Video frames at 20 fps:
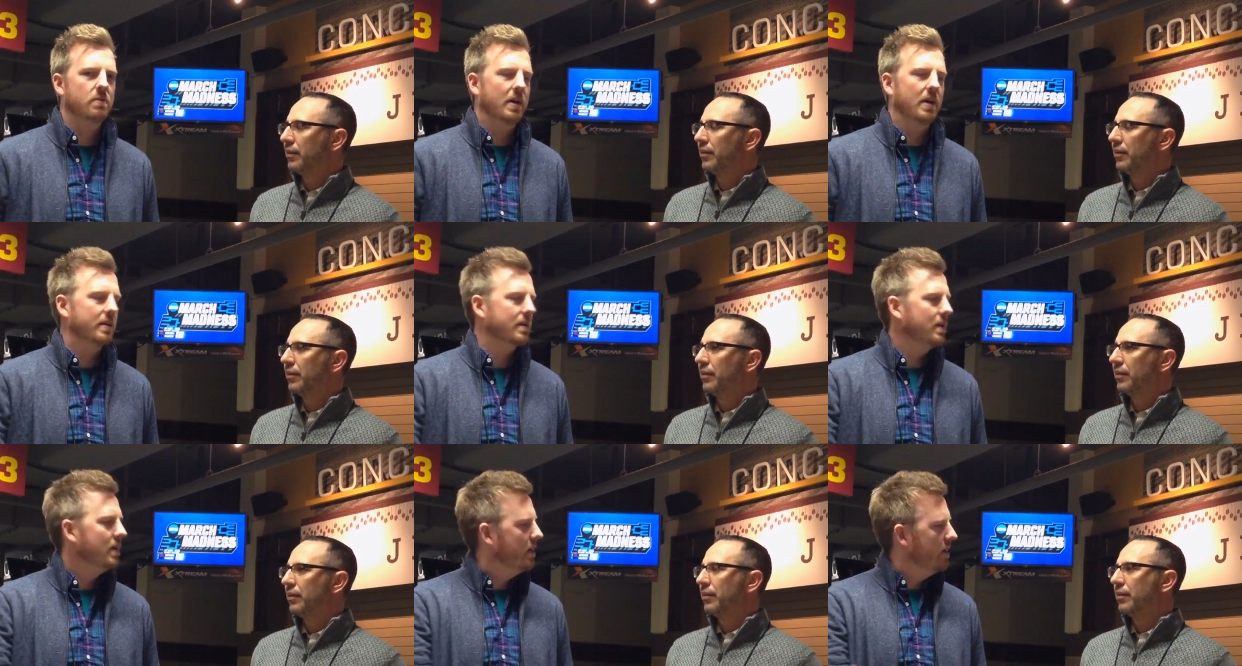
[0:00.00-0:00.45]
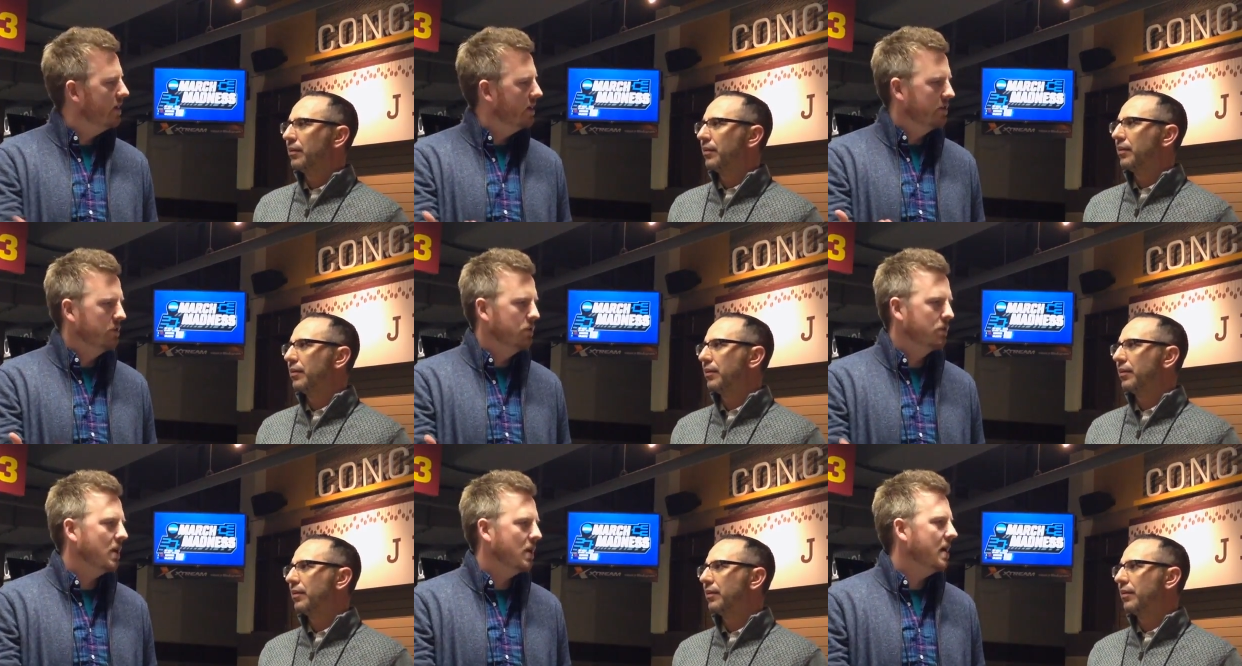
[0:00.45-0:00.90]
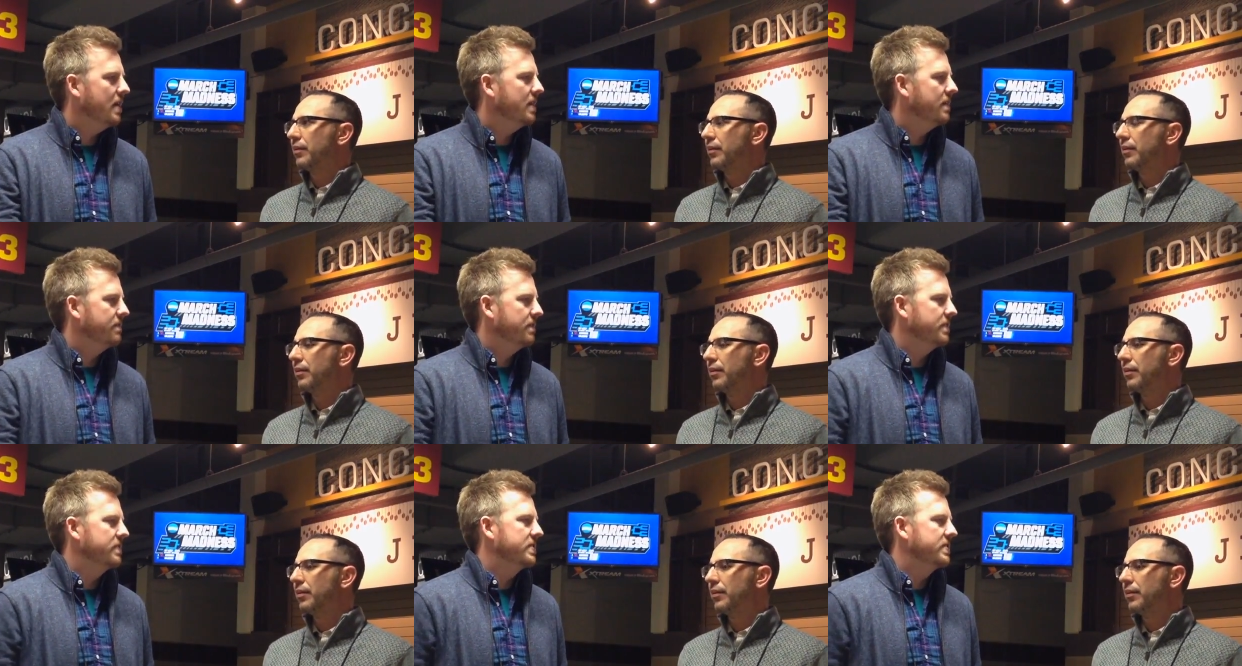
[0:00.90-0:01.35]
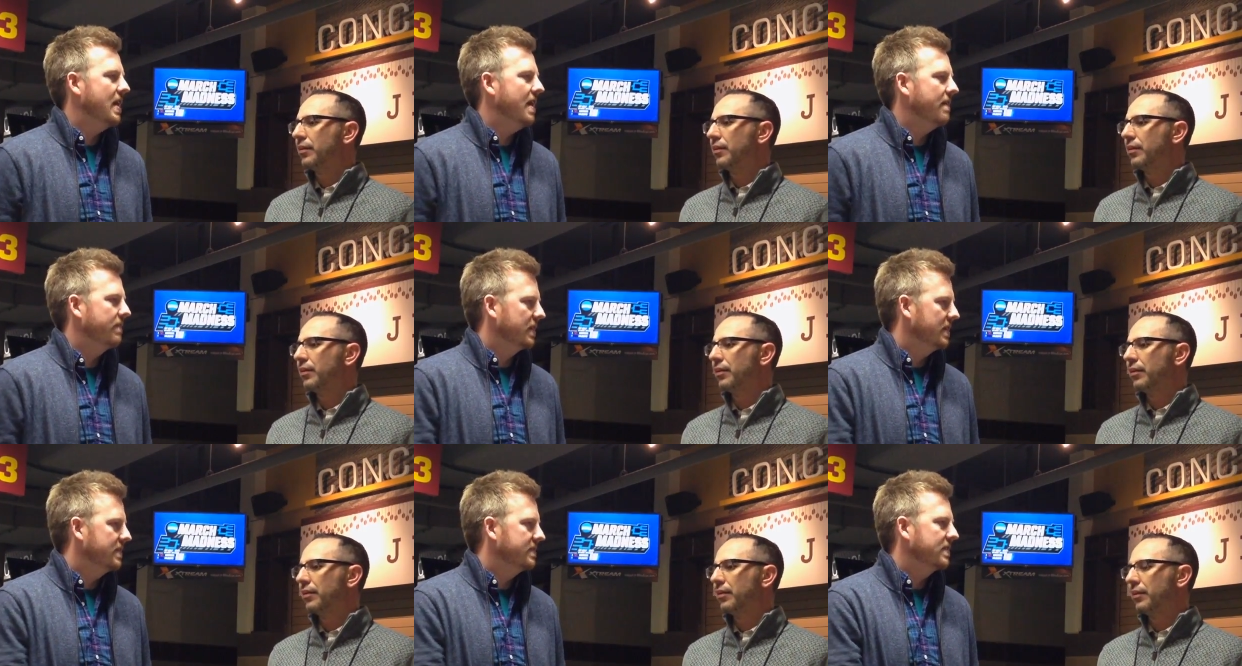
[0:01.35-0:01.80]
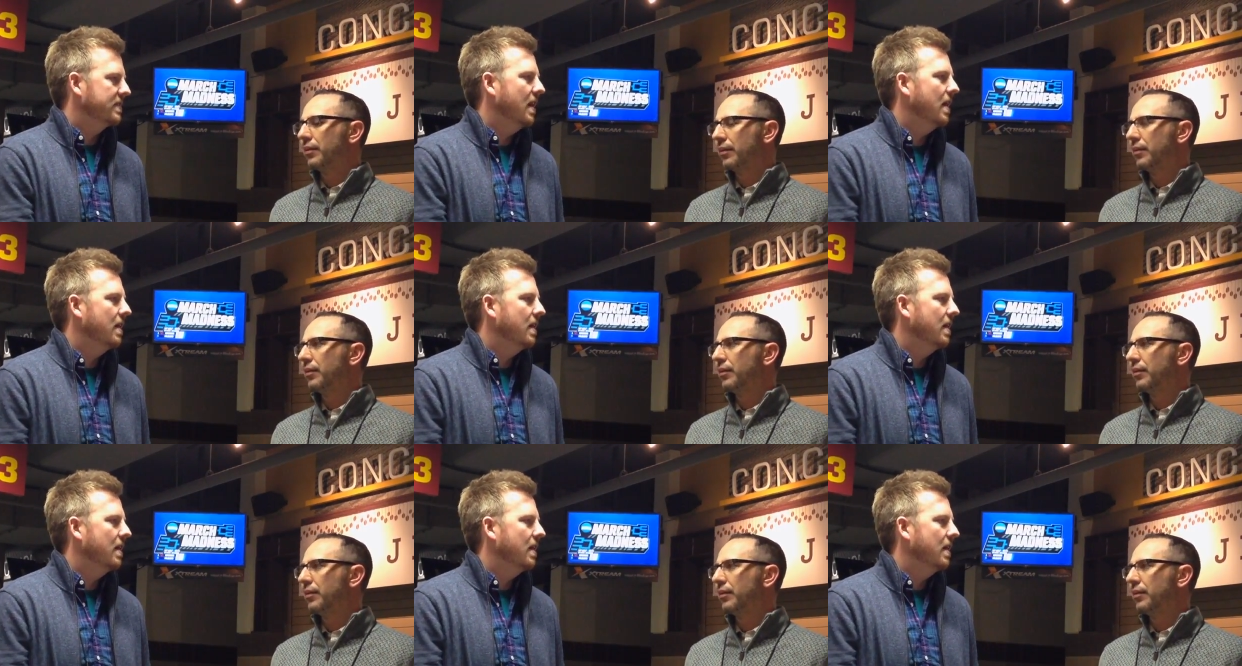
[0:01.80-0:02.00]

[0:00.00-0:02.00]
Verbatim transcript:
Speaker 1: Like, UConn in the first half against